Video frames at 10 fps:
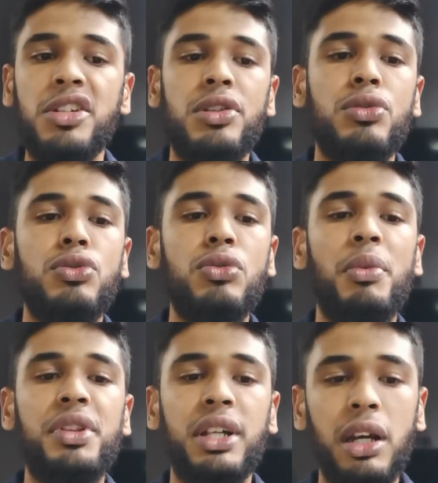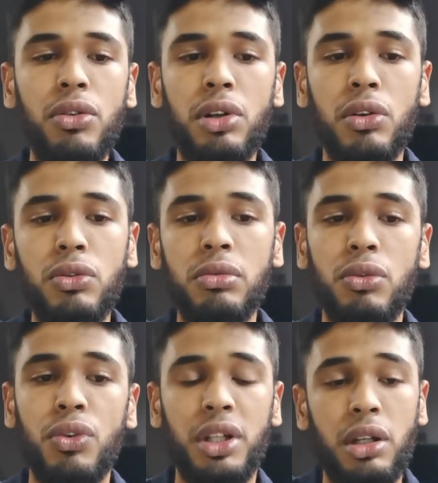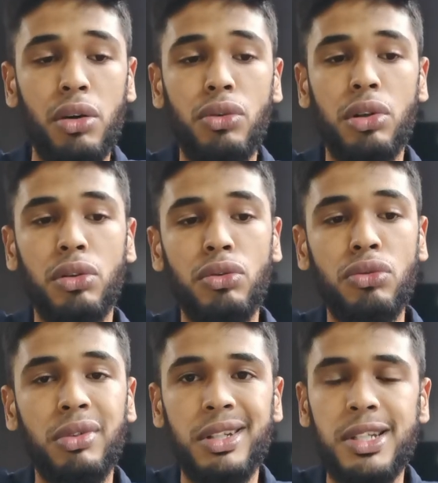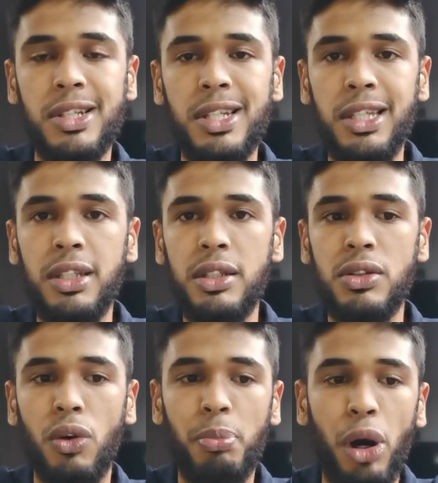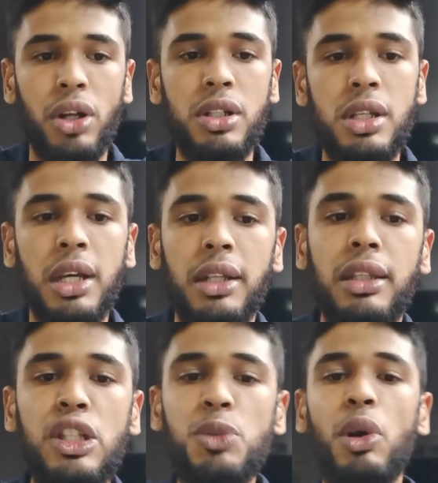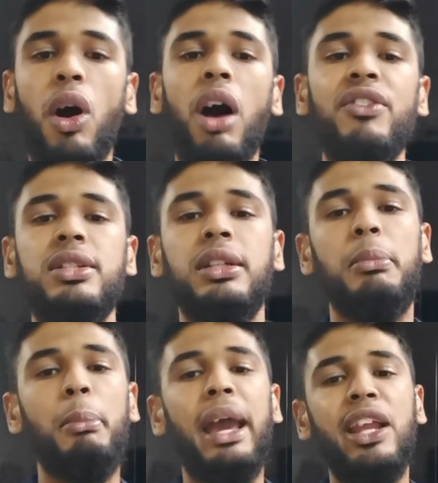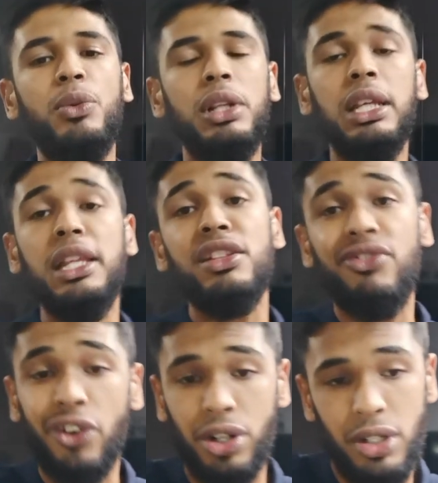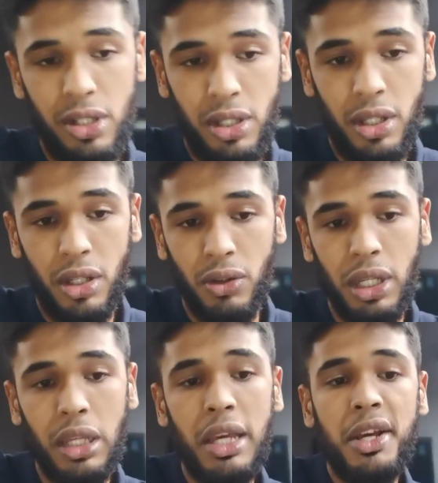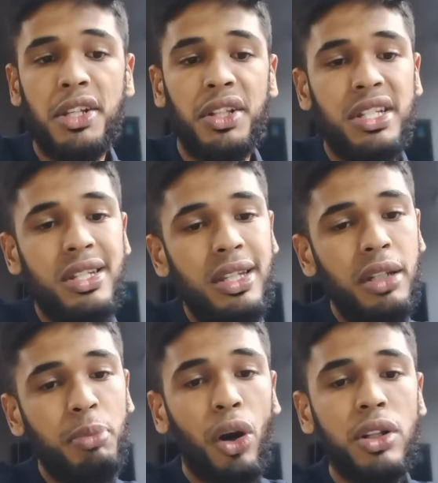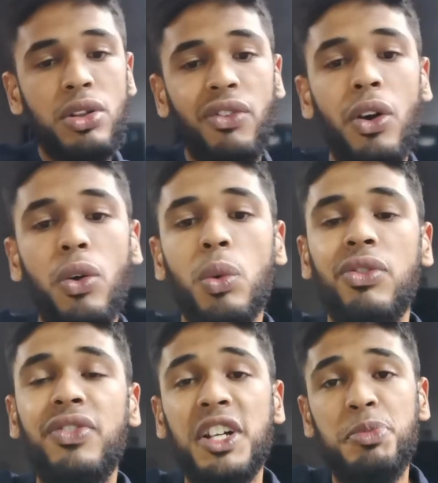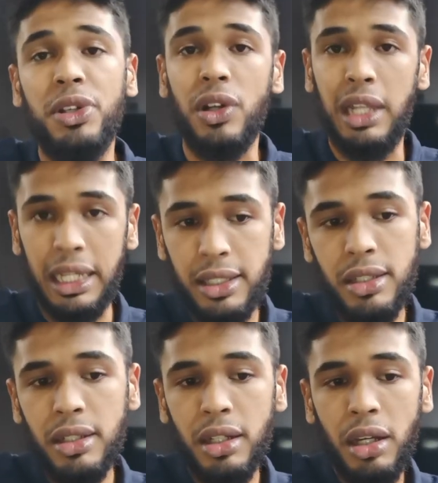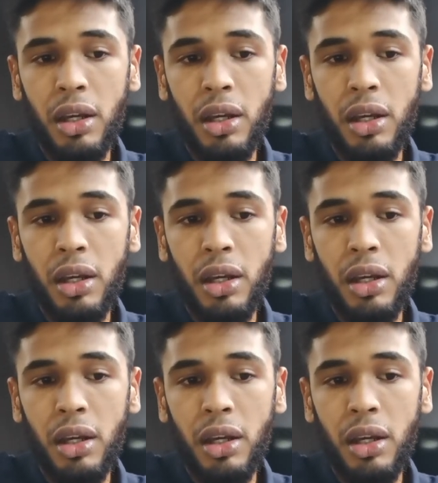So the cocoa or the cocoa seeds or pods needs to be harvested manually in the forest. Okay, so the seed pods of cocoa will first be collected.